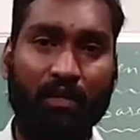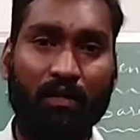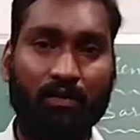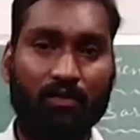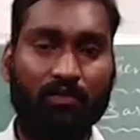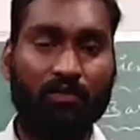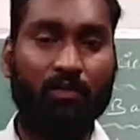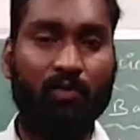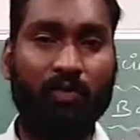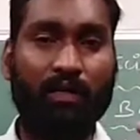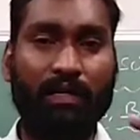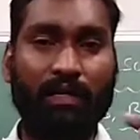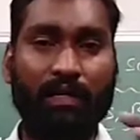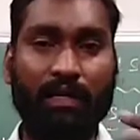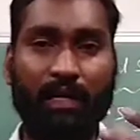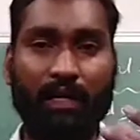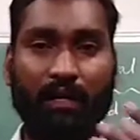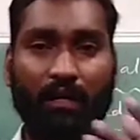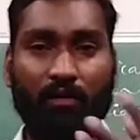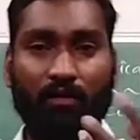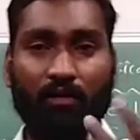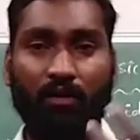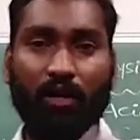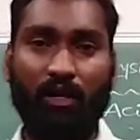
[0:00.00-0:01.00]
So in
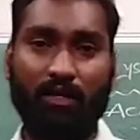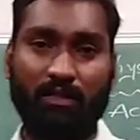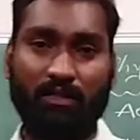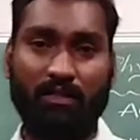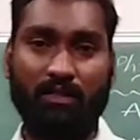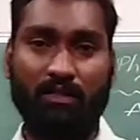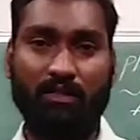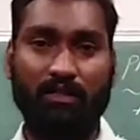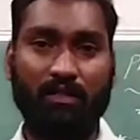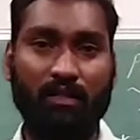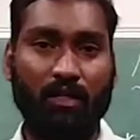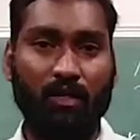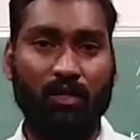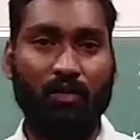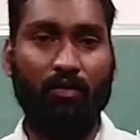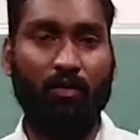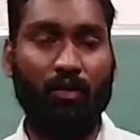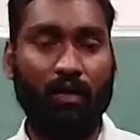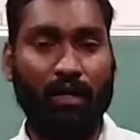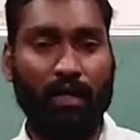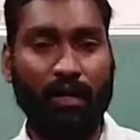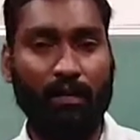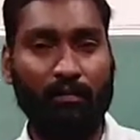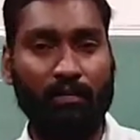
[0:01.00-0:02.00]
a cloth,
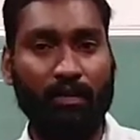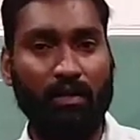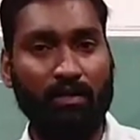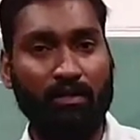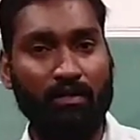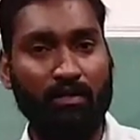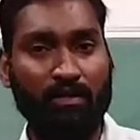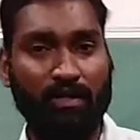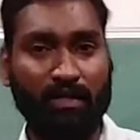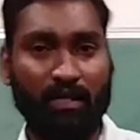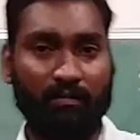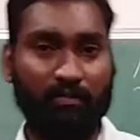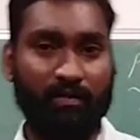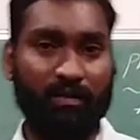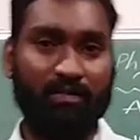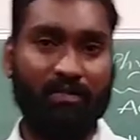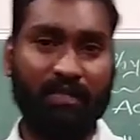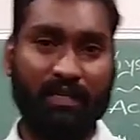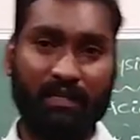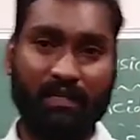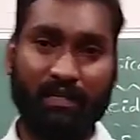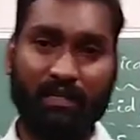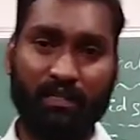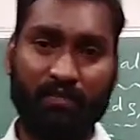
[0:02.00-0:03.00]
okay, keep
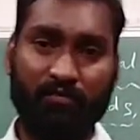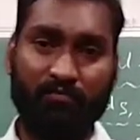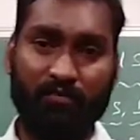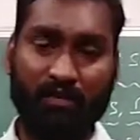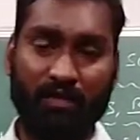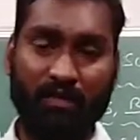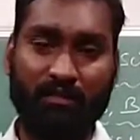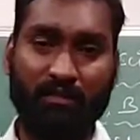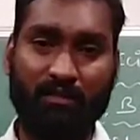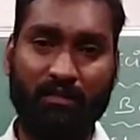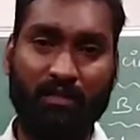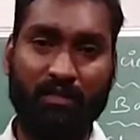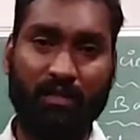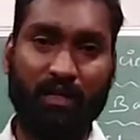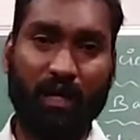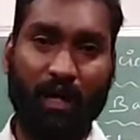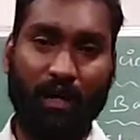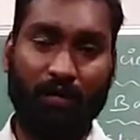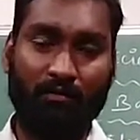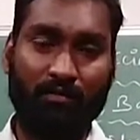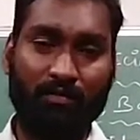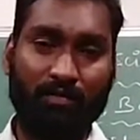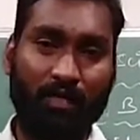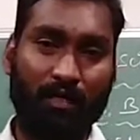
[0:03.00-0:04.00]
inside the deep freeze.
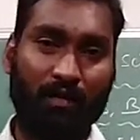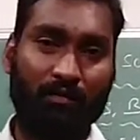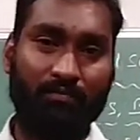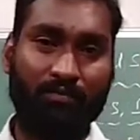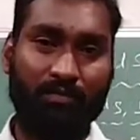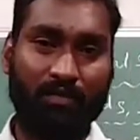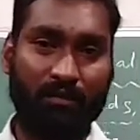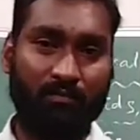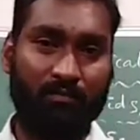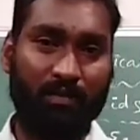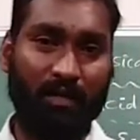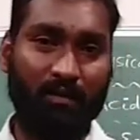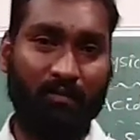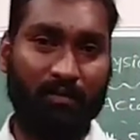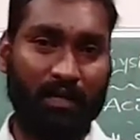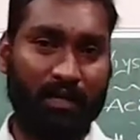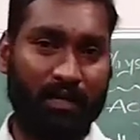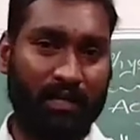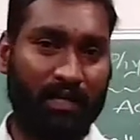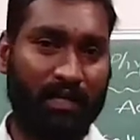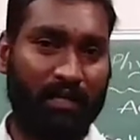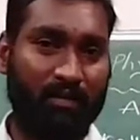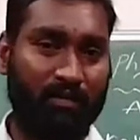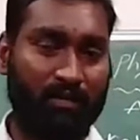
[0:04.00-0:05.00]
After that, sometimes you can
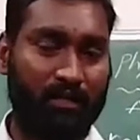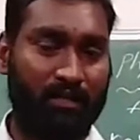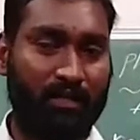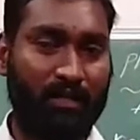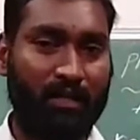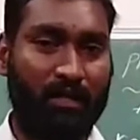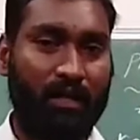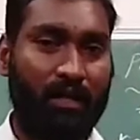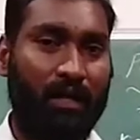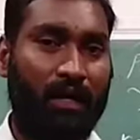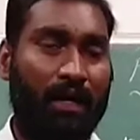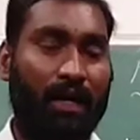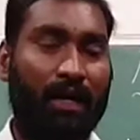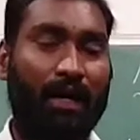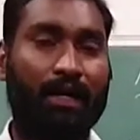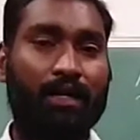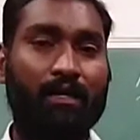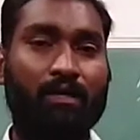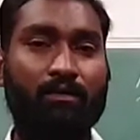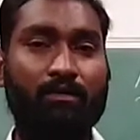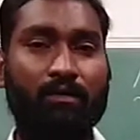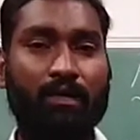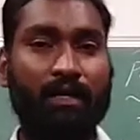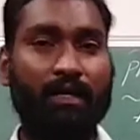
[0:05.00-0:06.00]
take out
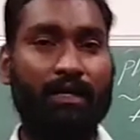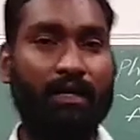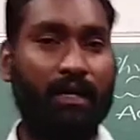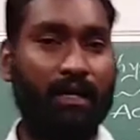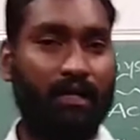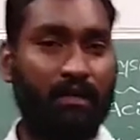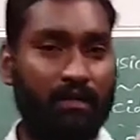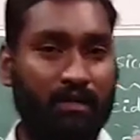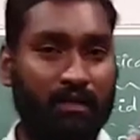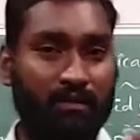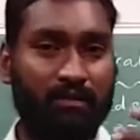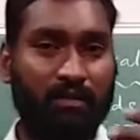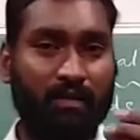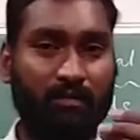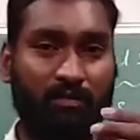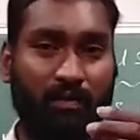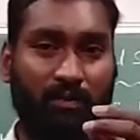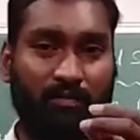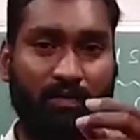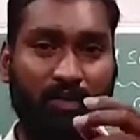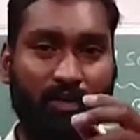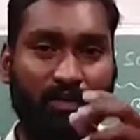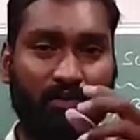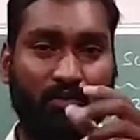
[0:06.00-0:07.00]
and you can take some
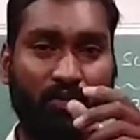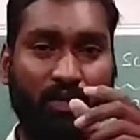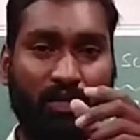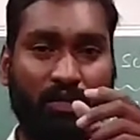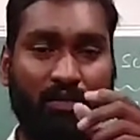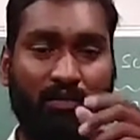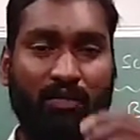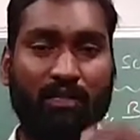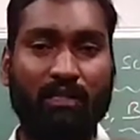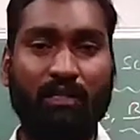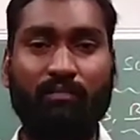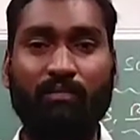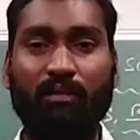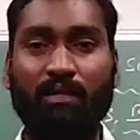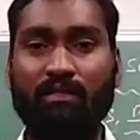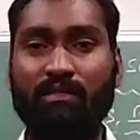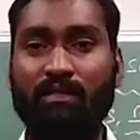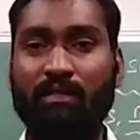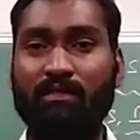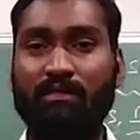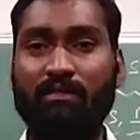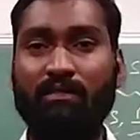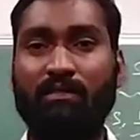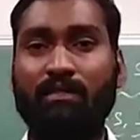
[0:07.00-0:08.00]
of the 2 or 3
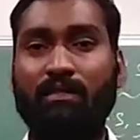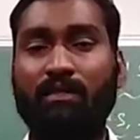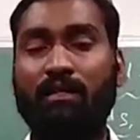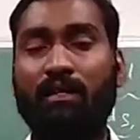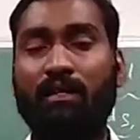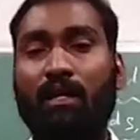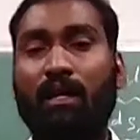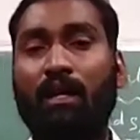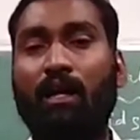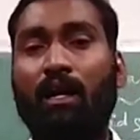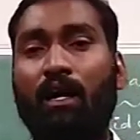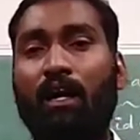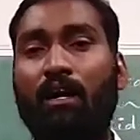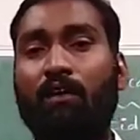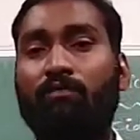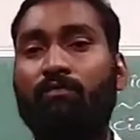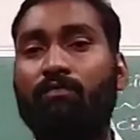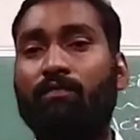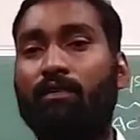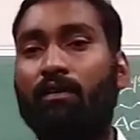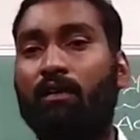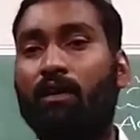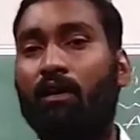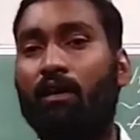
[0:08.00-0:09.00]
pieces
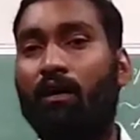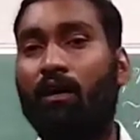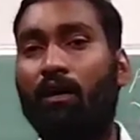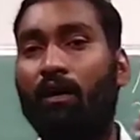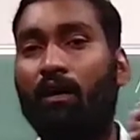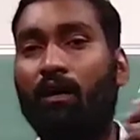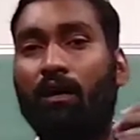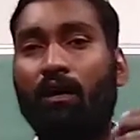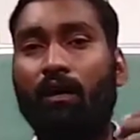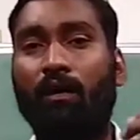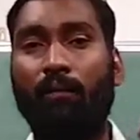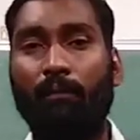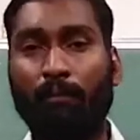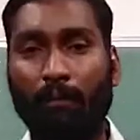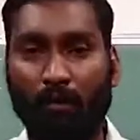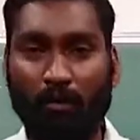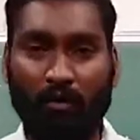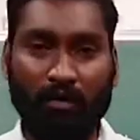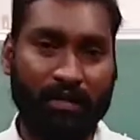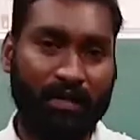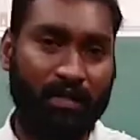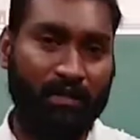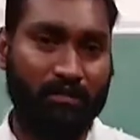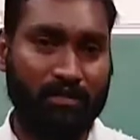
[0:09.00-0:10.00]
of
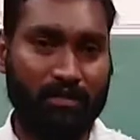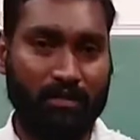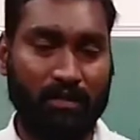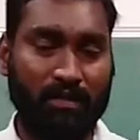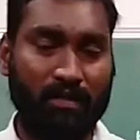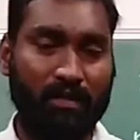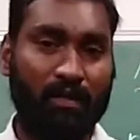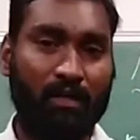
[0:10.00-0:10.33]
onions.